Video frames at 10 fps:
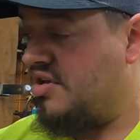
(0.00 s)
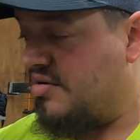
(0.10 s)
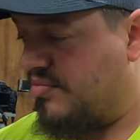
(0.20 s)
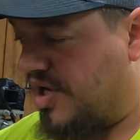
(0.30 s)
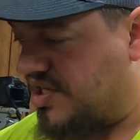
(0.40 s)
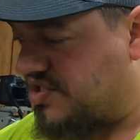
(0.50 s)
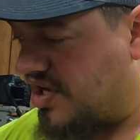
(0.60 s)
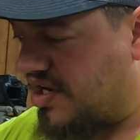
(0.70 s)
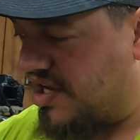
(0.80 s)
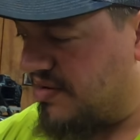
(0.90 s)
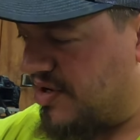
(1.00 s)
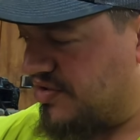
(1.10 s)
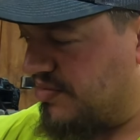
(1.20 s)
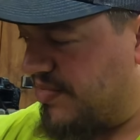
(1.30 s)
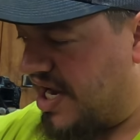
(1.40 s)
But talking
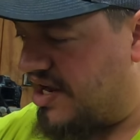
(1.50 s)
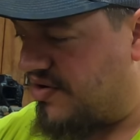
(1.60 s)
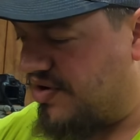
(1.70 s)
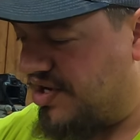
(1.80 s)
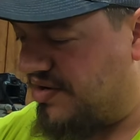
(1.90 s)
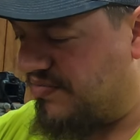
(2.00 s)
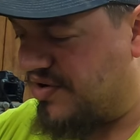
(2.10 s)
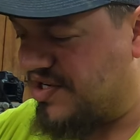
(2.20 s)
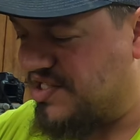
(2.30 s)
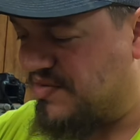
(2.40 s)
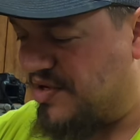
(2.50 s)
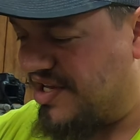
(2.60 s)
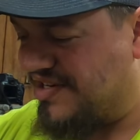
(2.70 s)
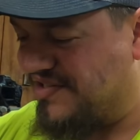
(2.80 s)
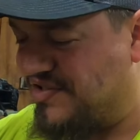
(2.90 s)
about the battery brings me
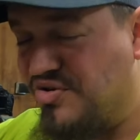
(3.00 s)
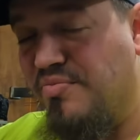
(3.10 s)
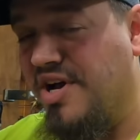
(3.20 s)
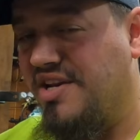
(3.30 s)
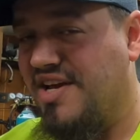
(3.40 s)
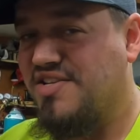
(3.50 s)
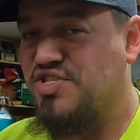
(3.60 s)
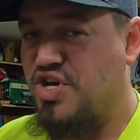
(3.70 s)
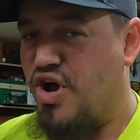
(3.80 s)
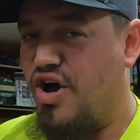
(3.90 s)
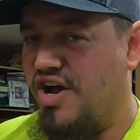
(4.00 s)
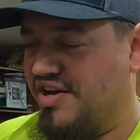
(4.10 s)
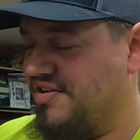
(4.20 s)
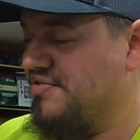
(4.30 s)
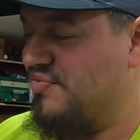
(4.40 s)
into my next
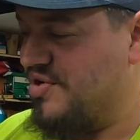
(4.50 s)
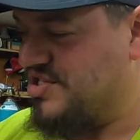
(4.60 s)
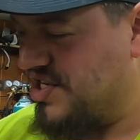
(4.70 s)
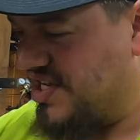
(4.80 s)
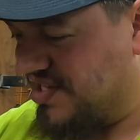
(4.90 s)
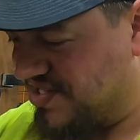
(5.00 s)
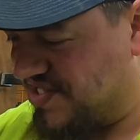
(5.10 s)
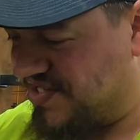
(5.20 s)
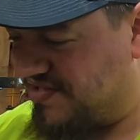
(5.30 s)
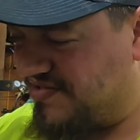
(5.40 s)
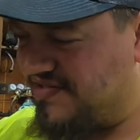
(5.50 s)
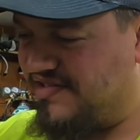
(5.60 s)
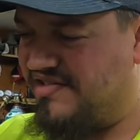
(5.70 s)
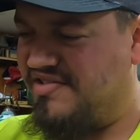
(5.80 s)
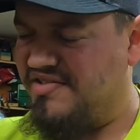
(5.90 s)
con, which is
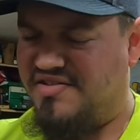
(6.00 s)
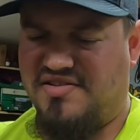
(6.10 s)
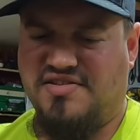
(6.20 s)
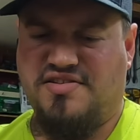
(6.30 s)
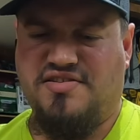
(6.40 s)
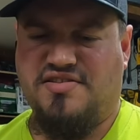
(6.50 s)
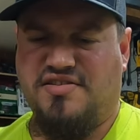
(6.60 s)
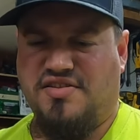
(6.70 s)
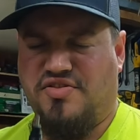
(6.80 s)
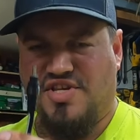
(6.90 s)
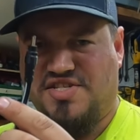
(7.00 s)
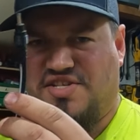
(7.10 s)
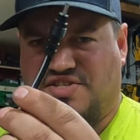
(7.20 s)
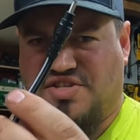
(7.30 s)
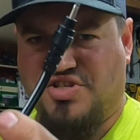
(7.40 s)
this
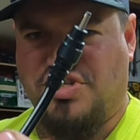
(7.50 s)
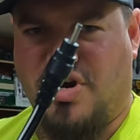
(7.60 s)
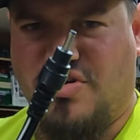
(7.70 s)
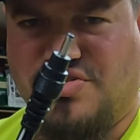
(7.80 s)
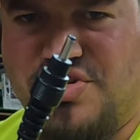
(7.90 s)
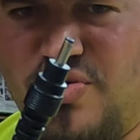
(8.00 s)
is the charge